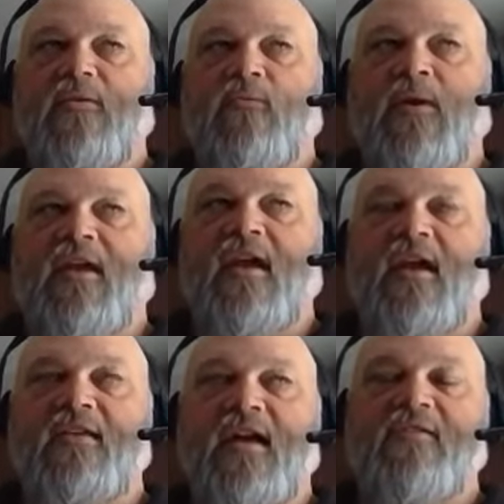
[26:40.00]
we
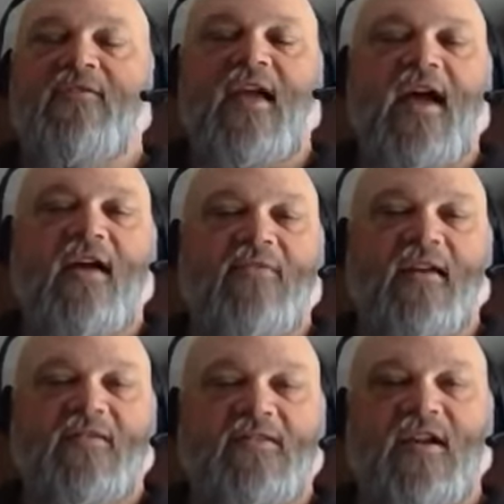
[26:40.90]
can't even have
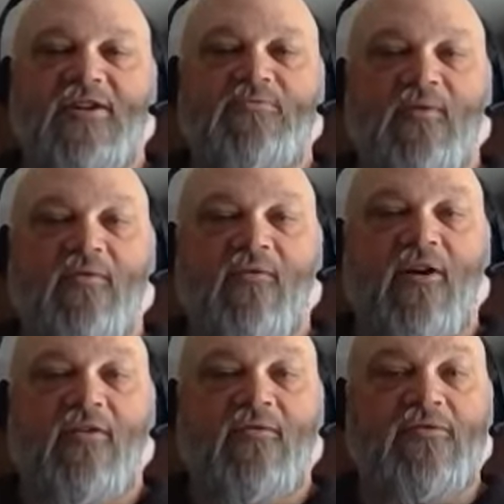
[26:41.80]
that discussion with
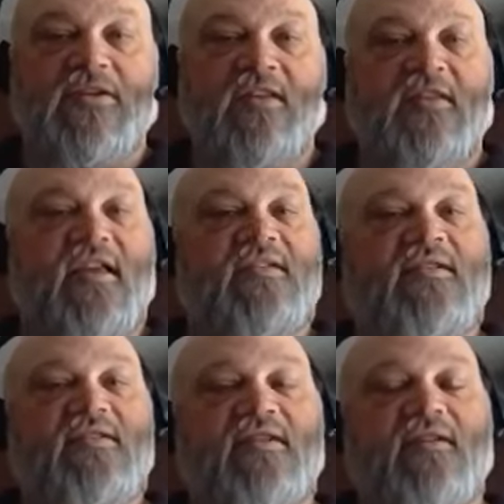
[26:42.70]
revolvers unless
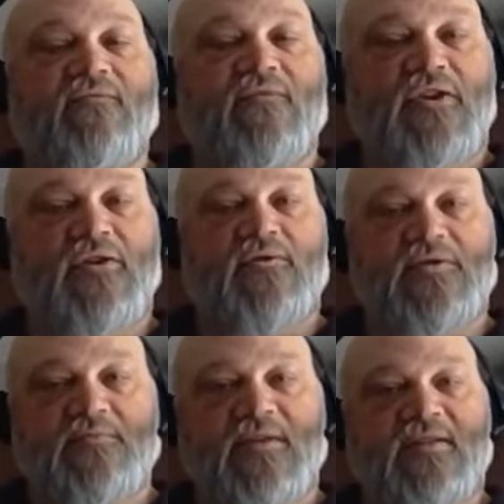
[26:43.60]
it's a few
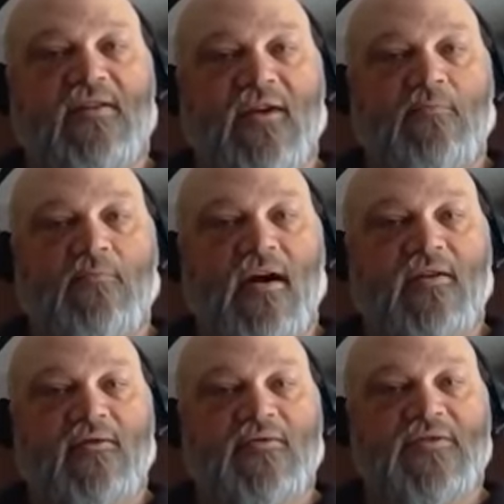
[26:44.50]
specific
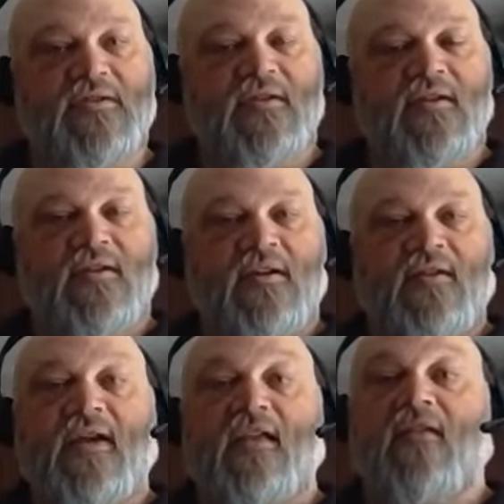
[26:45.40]
models
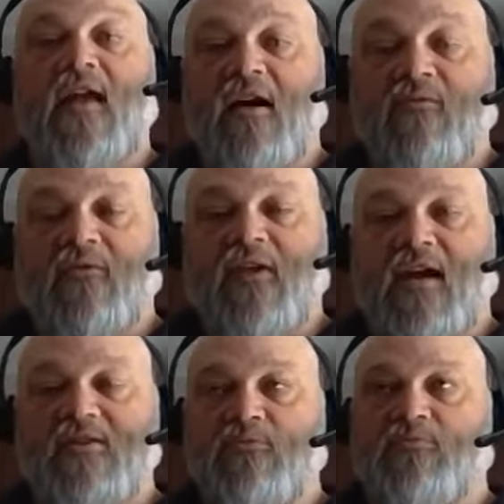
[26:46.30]
that allow for
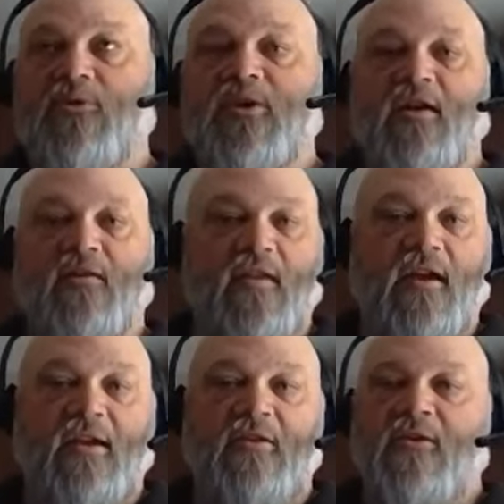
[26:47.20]
that. So putting a
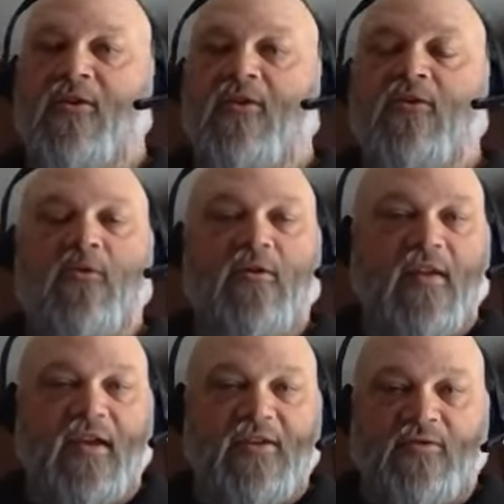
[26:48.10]
light or a
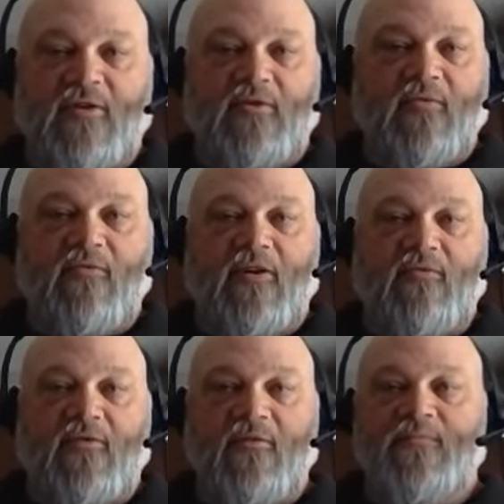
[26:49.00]
laser on a
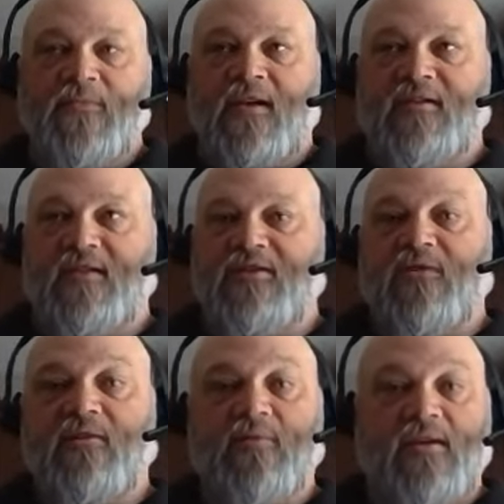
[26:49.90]
revolver is
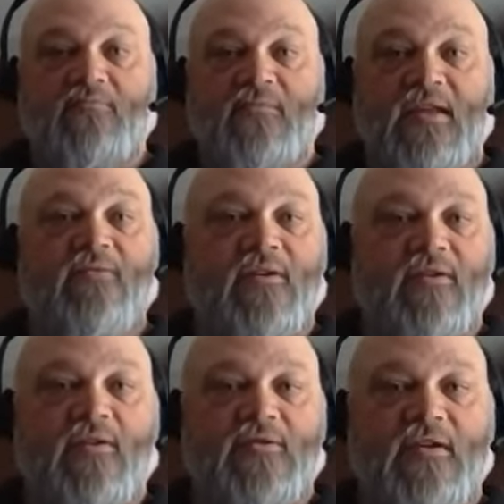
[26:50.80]
extremely
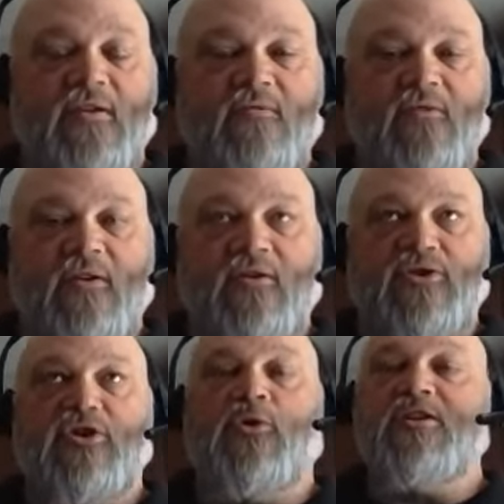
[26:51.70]
difficult. You know, your
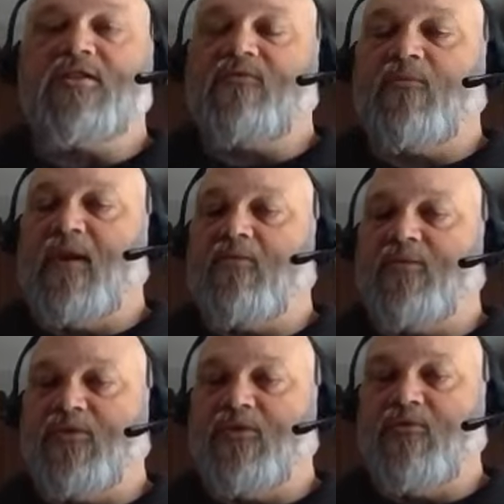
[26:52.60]
choices for being able
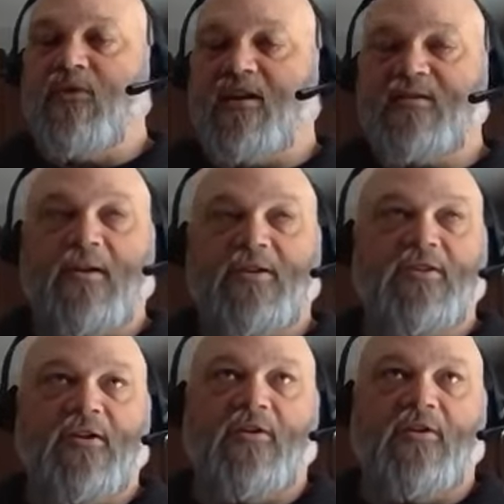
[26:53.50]
to do that,
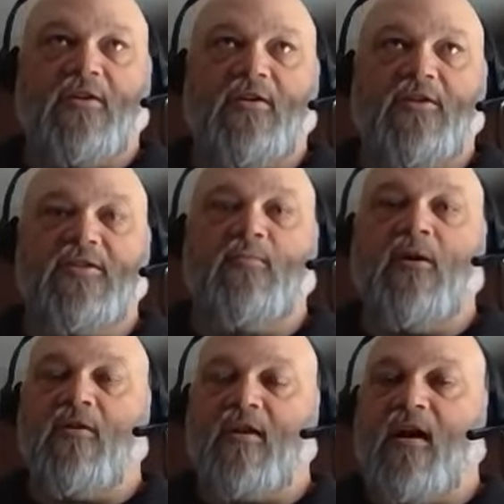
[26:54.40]
especially on a, a
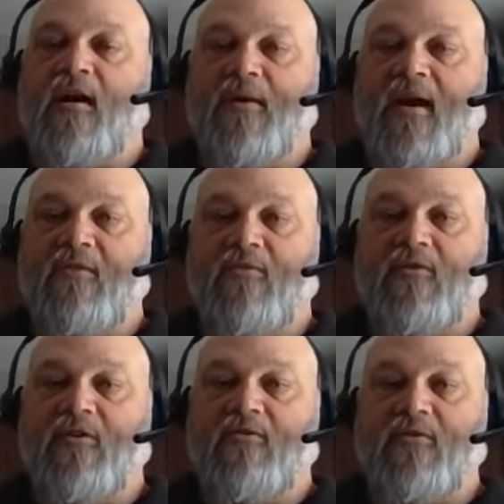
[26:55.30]
smaller compact
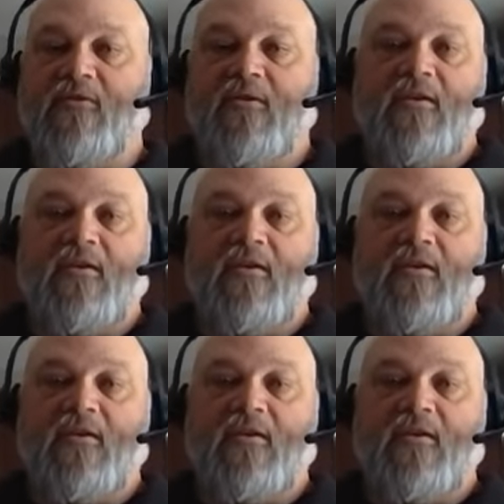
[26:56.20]
revolver,